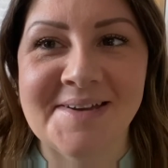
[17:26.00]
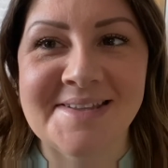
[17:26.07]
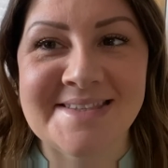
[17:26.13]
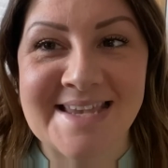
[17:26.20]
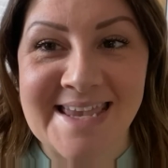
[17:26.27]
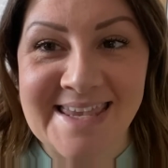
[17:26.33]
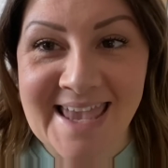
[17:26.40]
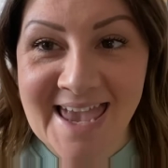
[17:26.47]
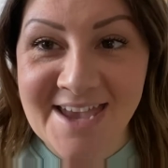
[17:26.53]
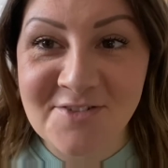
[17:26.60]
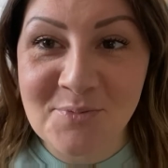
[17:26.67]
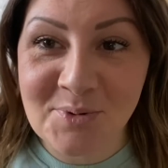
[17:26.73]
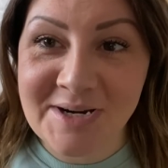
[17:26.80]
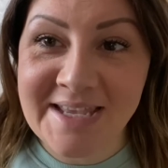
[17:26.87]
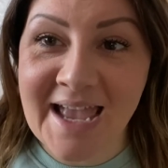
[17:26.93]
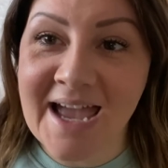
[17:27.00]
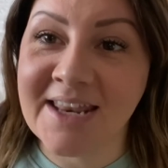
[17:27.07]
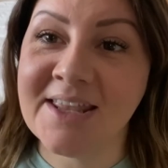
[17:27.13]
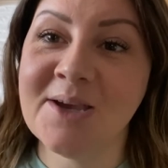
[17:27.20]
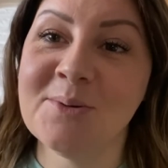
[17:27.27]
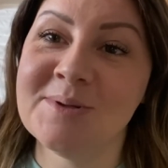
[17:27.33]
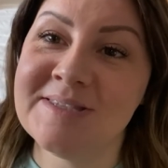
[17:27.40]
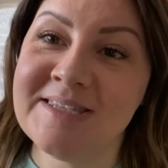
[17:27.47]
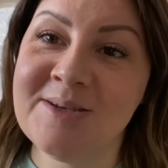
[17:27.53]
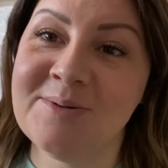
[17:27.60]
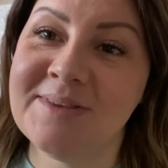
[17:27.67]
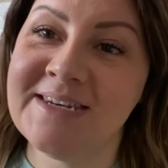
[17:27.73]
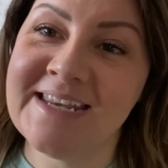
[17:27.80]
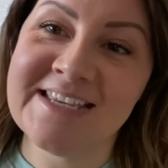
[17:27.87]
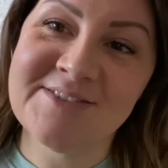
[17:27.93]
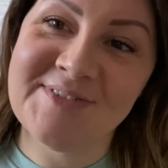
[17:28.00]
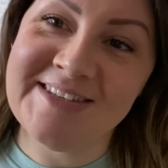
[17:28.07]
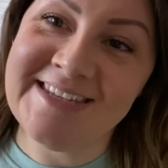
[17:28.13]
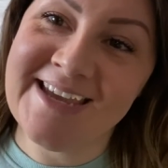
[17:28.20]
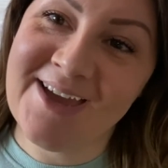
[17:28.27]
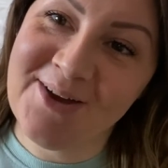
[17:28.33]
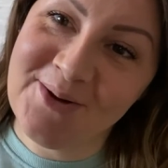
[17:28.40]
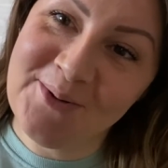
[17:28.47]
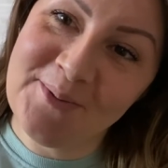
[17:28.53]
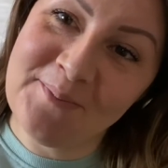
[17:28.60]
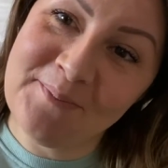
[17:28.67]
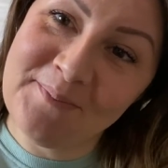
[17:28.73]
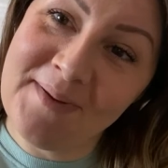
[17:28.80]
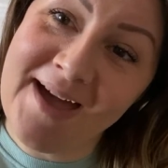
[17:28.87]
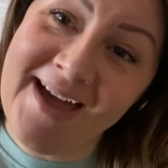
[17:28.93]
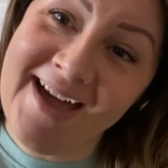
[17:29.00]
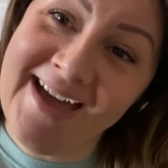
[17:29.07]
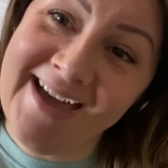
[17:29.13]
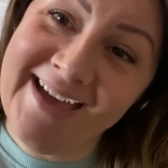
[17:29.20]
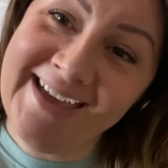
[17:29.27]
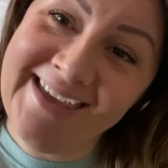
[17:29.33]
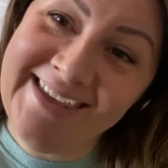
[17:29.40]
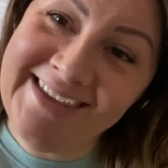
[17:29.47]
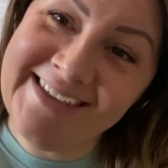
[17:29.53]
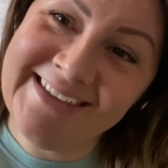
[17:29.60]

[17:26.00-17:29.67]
Take care everybody, and I will see you in the next video. Bye.